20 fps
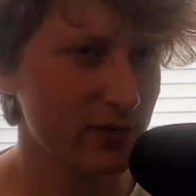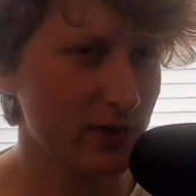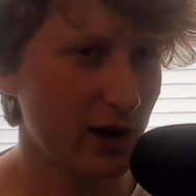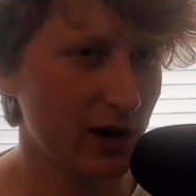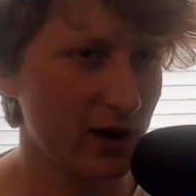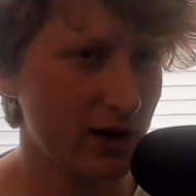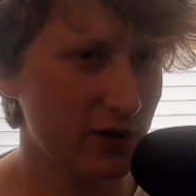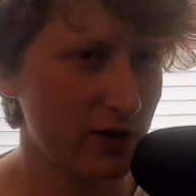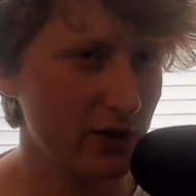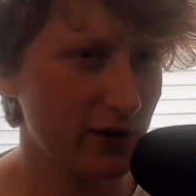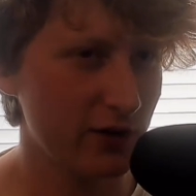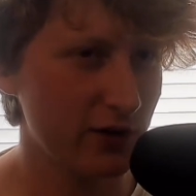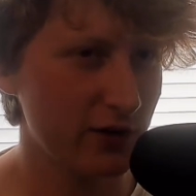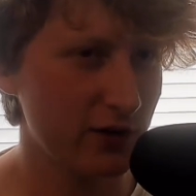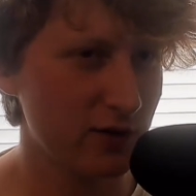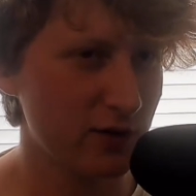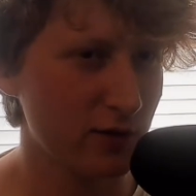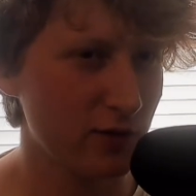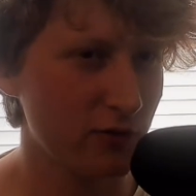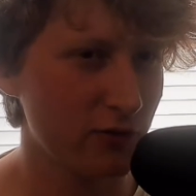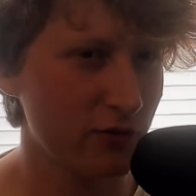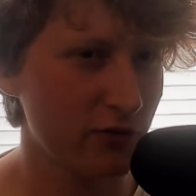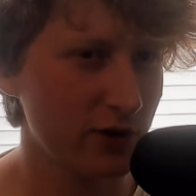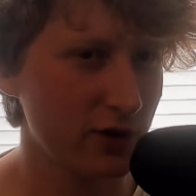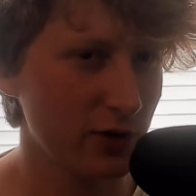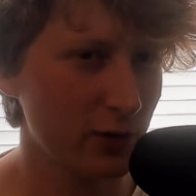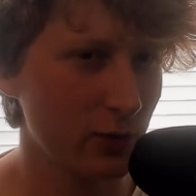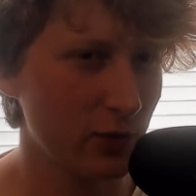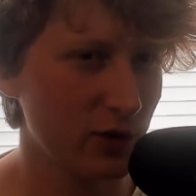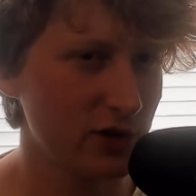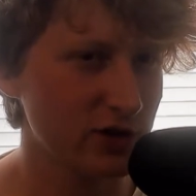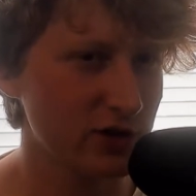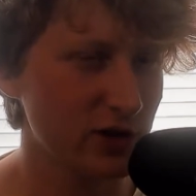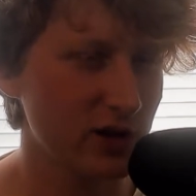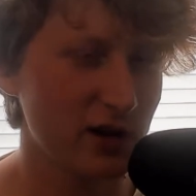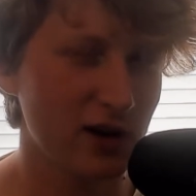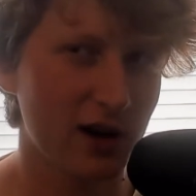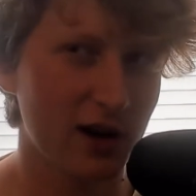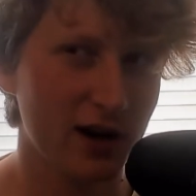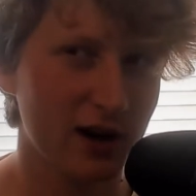I don't know if it's really
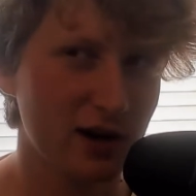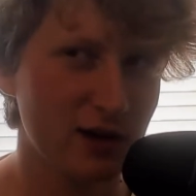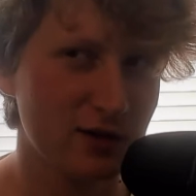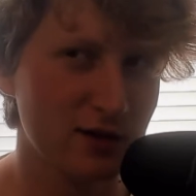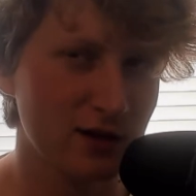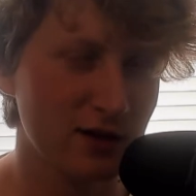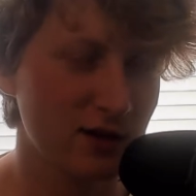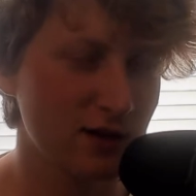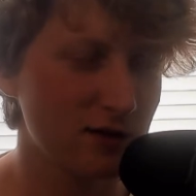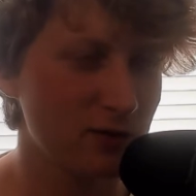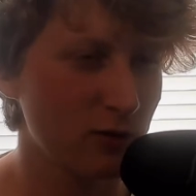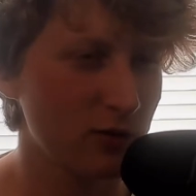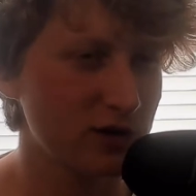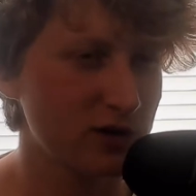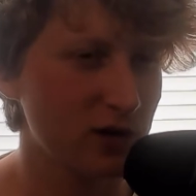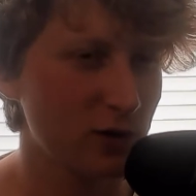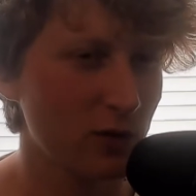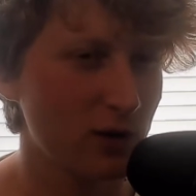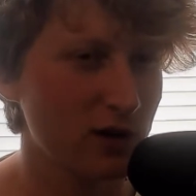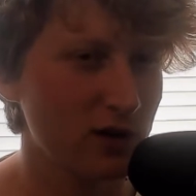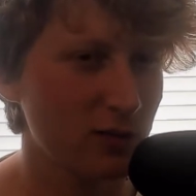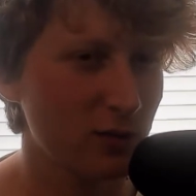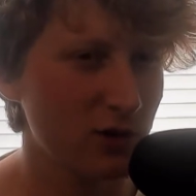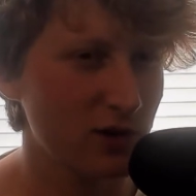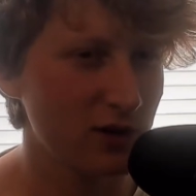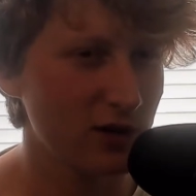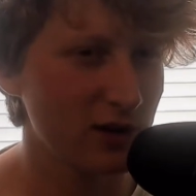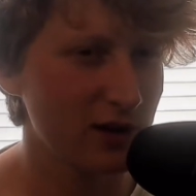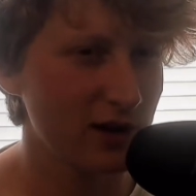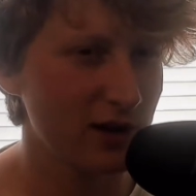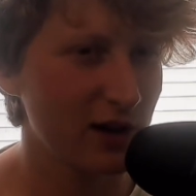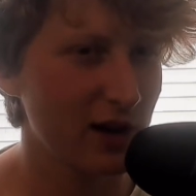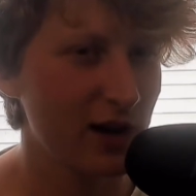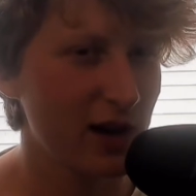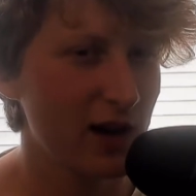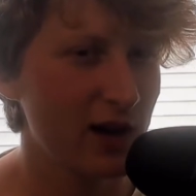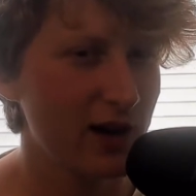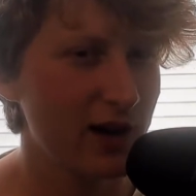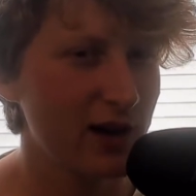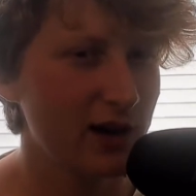I guess it is what she wants, but like
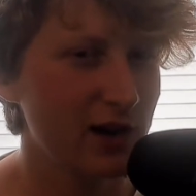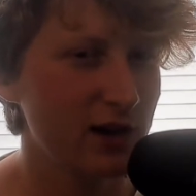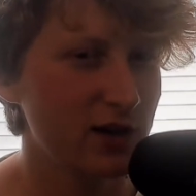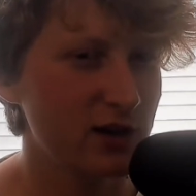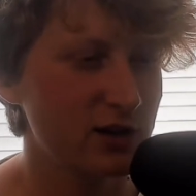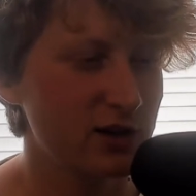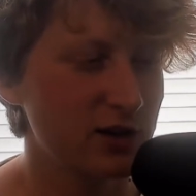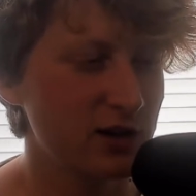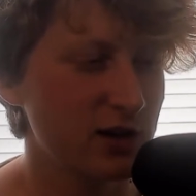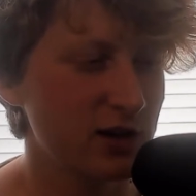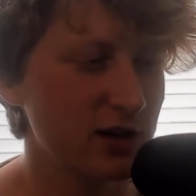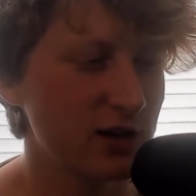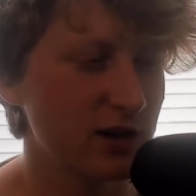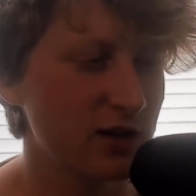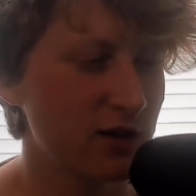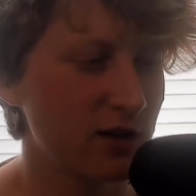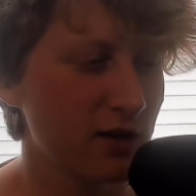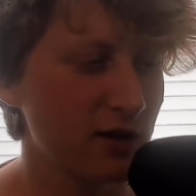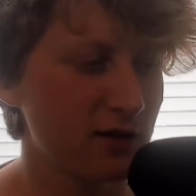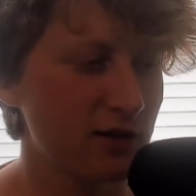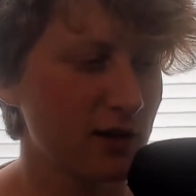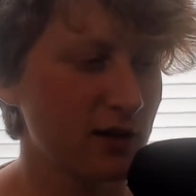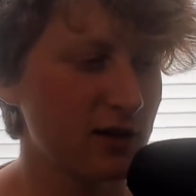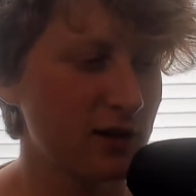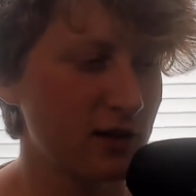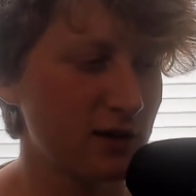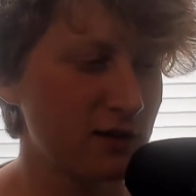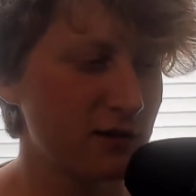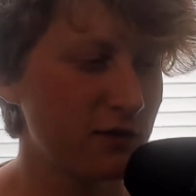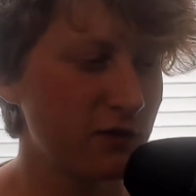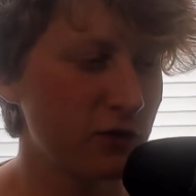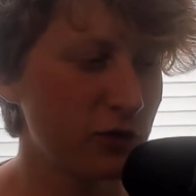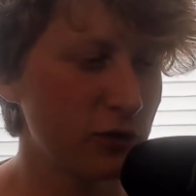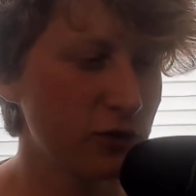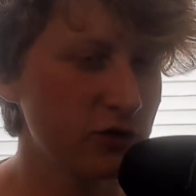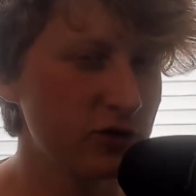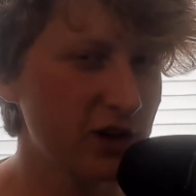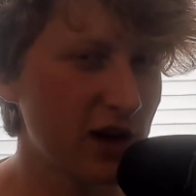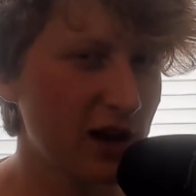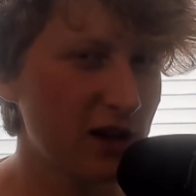she does like these
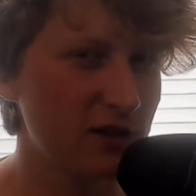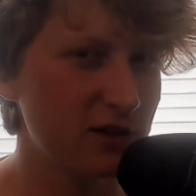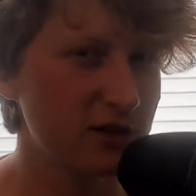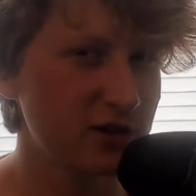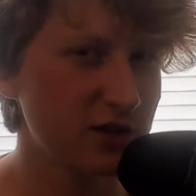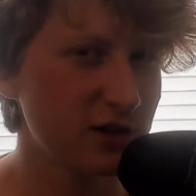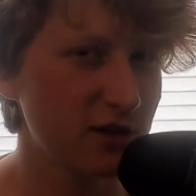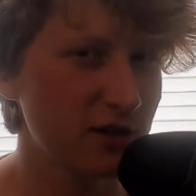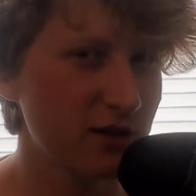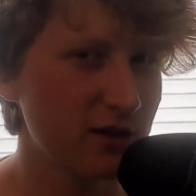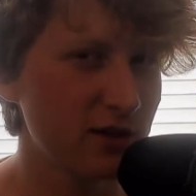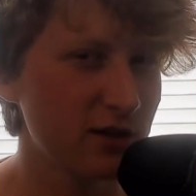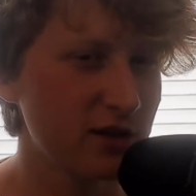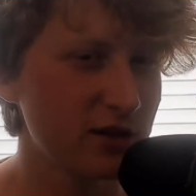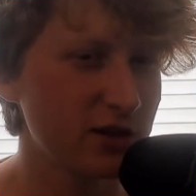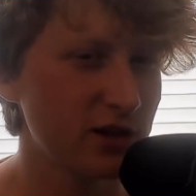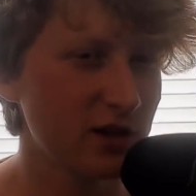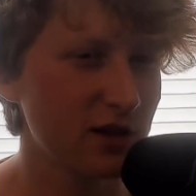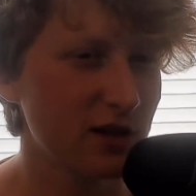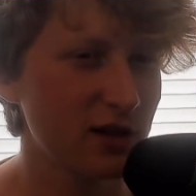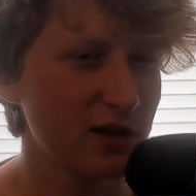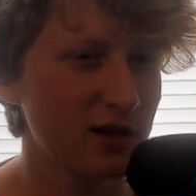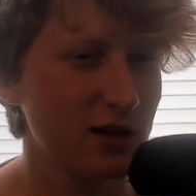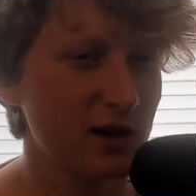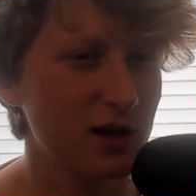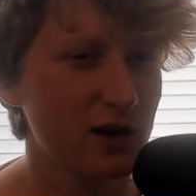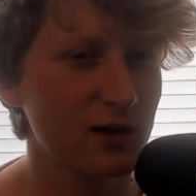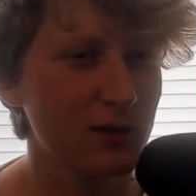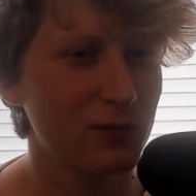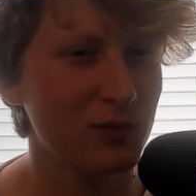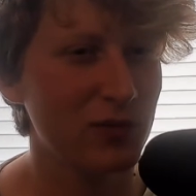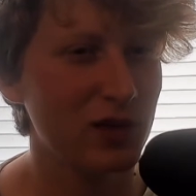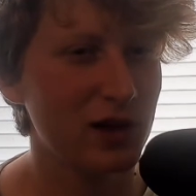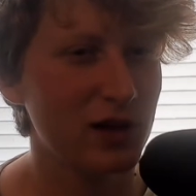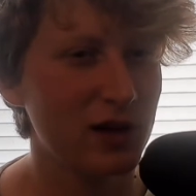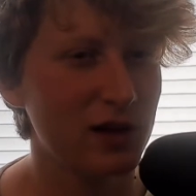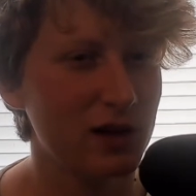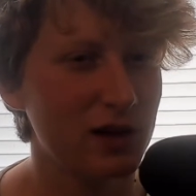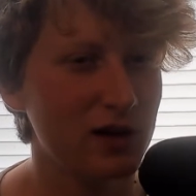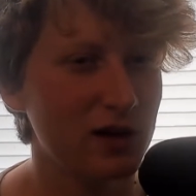food challenges and shit like that,
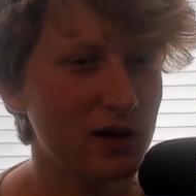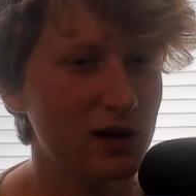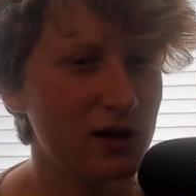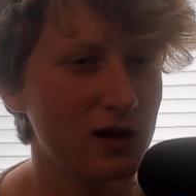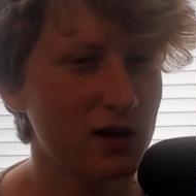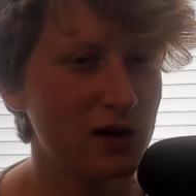and